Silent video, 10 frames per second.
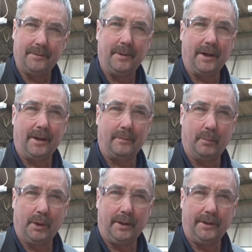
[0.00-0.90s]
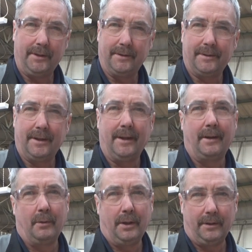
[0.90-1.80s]
make that plate, get
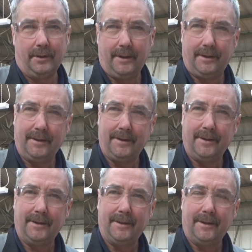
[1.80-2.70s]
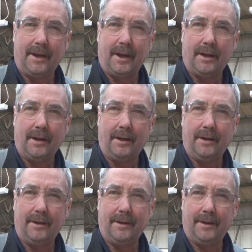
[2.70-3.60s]
that welded in,
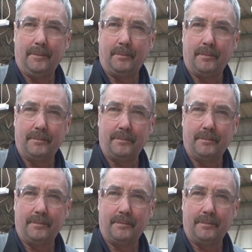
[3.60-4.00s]
and